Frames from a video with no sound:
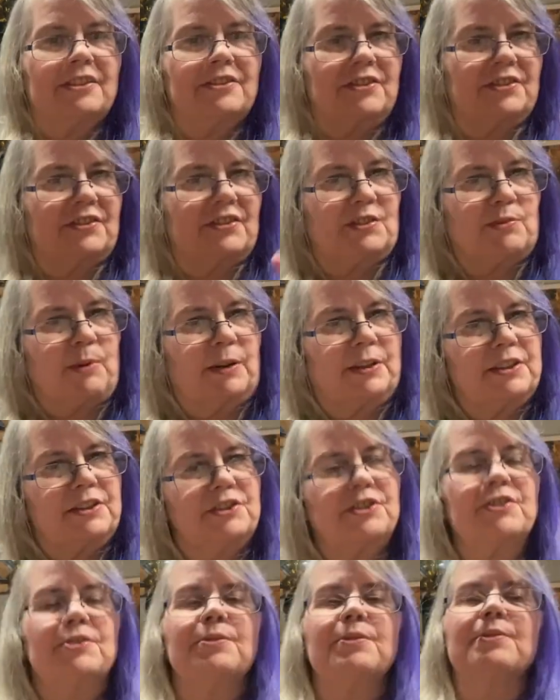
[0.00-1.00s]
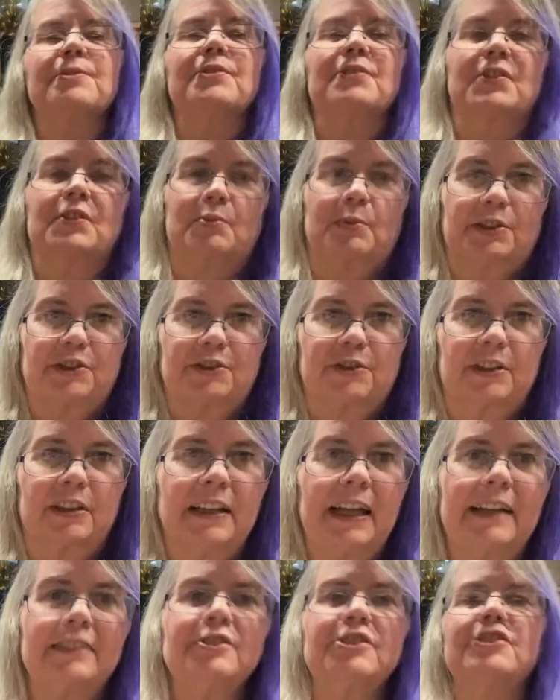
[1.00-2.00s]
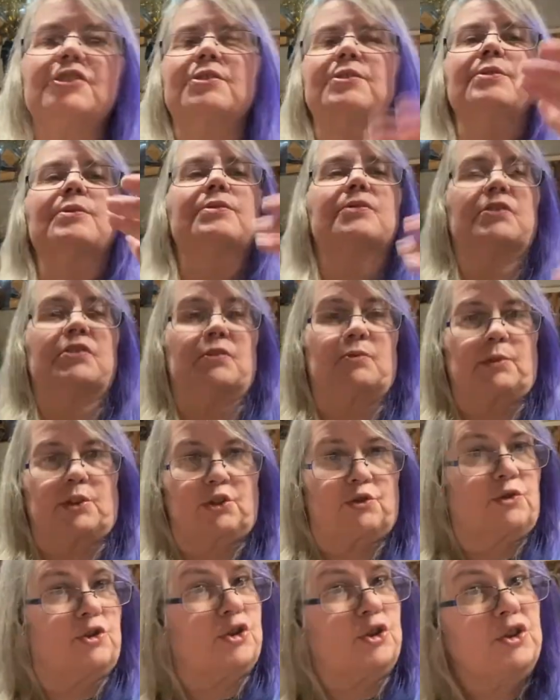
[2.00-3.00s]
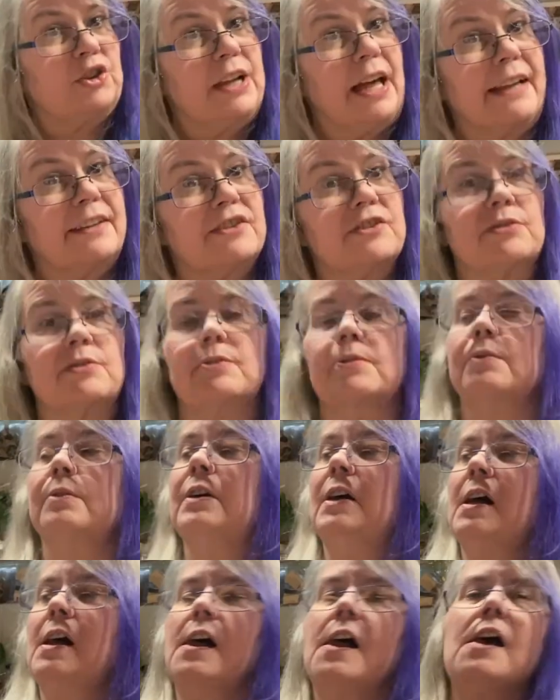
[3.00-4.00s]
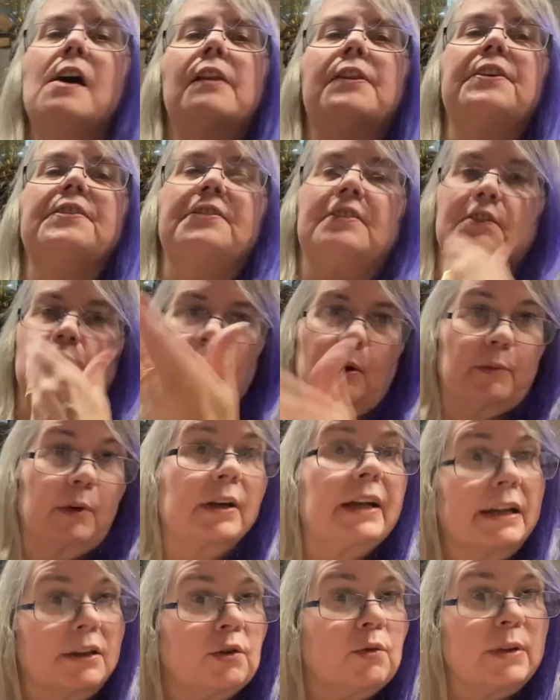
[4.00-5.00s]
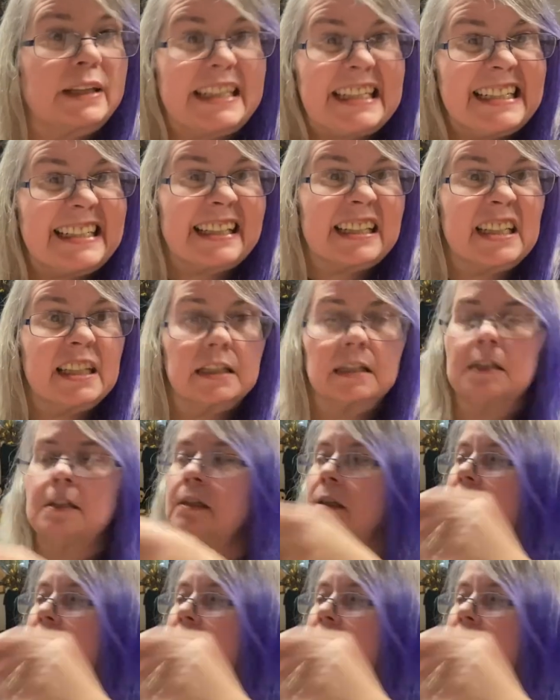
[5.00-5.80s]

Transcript: This is what you do. This is what you're allowed to do. This is what you should not do. This is what will get you eaten.